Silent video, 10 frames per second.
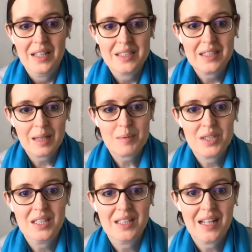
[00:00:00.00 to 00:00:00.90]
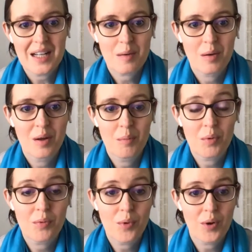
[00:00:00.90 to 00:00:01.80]
steps to take
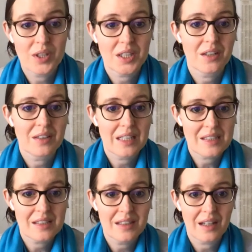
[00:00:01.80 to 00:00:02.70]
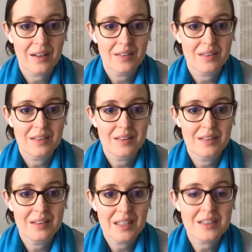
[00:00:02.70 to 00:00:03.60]
before a child gets
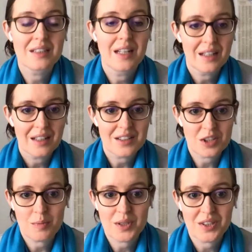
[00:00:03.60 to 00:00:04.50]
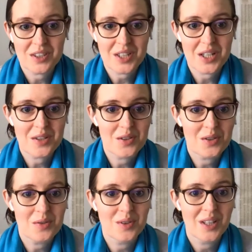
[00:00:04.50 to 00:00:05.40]
designated as a special education
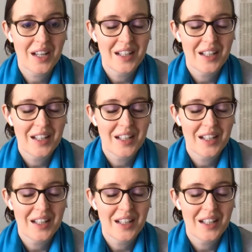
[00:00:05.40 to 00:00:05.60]
student.